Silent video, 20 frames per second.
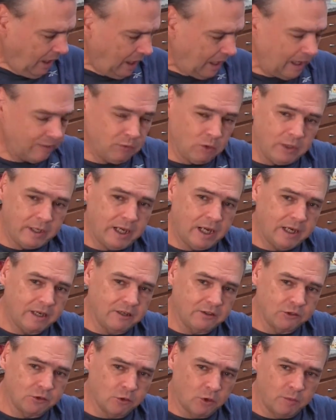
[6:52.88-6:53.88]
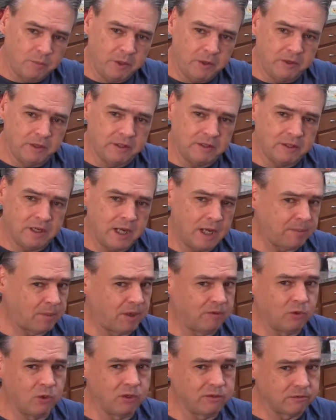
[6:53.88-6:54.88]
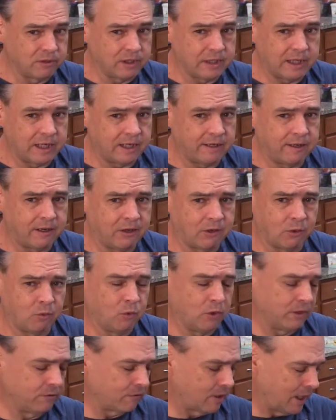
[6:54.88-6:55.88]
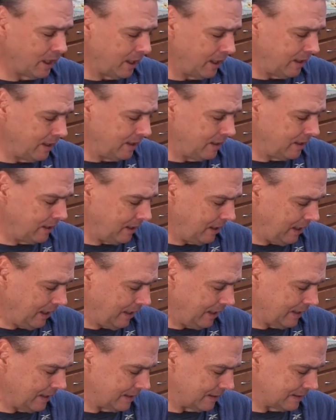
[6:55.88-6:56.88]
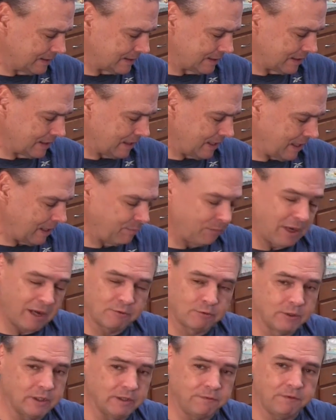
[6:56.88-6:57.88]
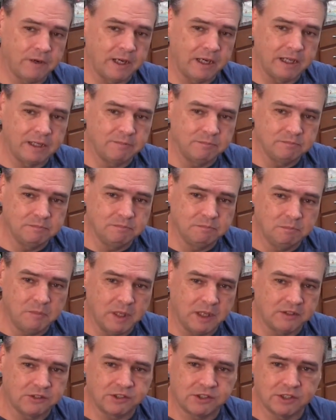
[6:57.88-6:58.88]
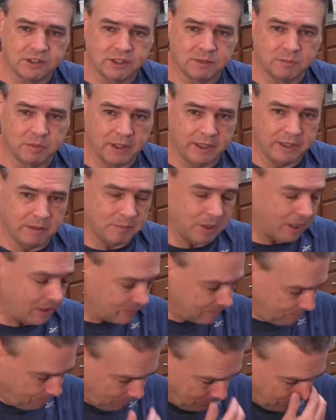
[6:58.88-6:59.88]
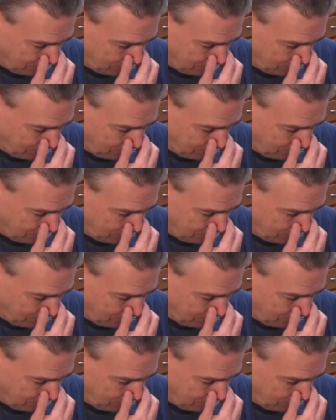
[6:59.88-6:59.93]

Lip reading: I've only had it a short period of time. I've only really had it out on one ride, and I'm not really finding much to complain about.